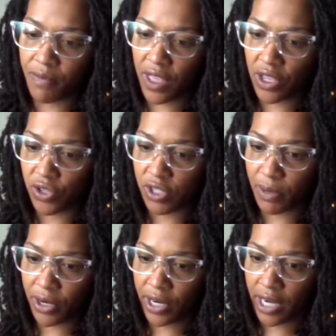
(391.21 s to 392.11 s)
Thank you,
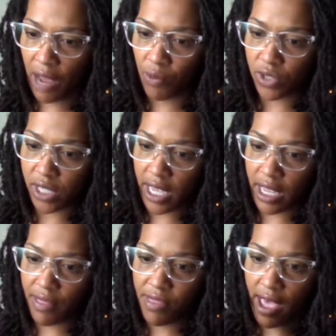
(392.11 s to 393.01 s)
Spirit. I will take
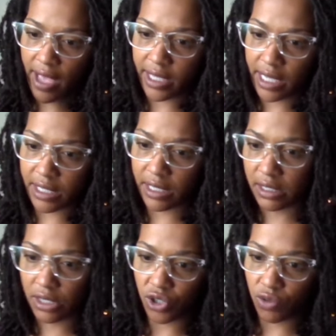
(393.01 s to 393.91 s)
that as a
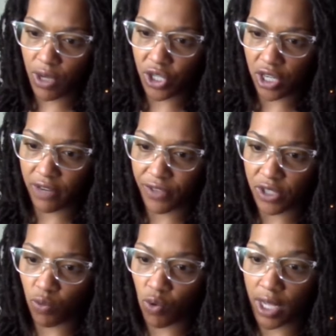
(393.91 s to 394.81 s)
situation. If
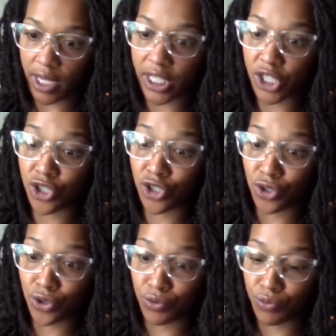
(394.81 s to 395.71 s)
it's one, it's two.